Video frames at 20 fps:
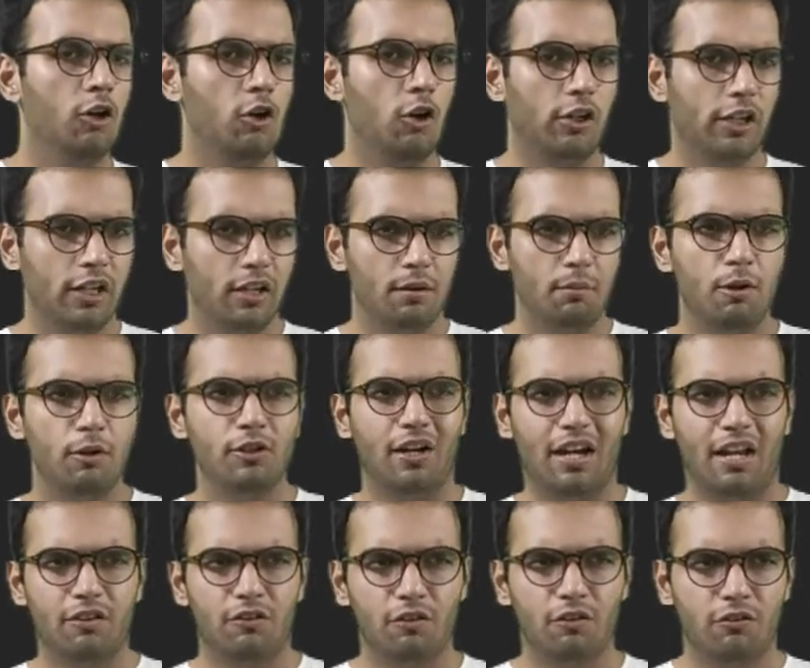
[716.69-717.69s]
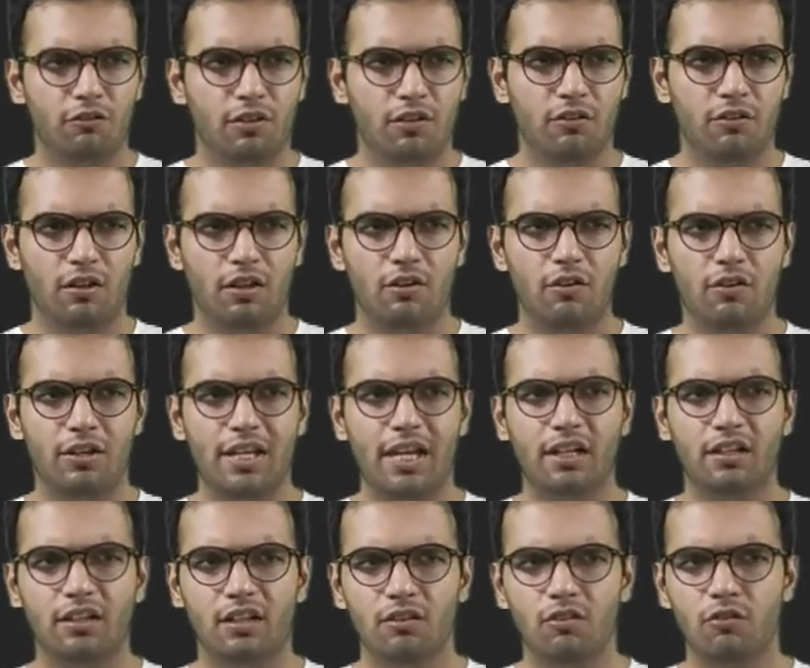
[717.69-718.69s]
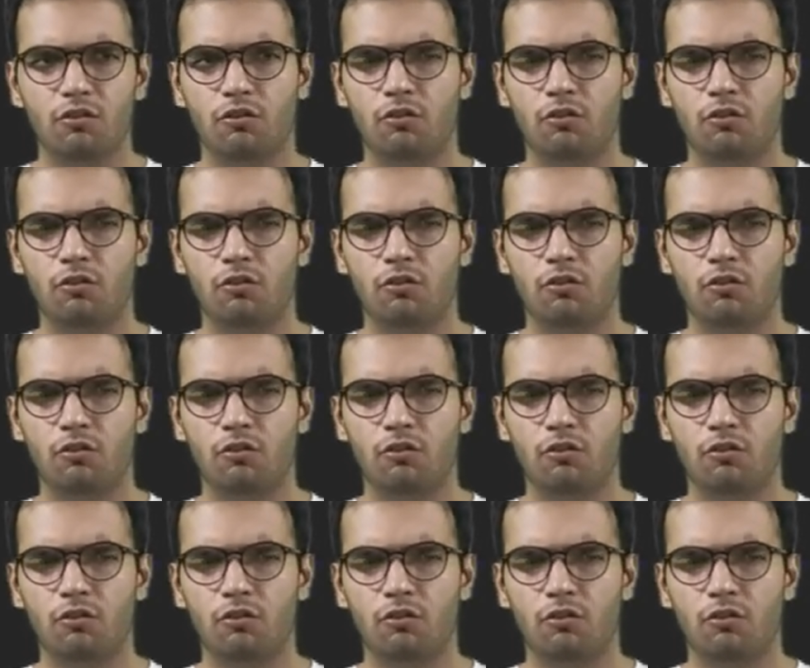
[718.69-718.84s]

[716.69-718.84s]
Talking about resistance and reactance.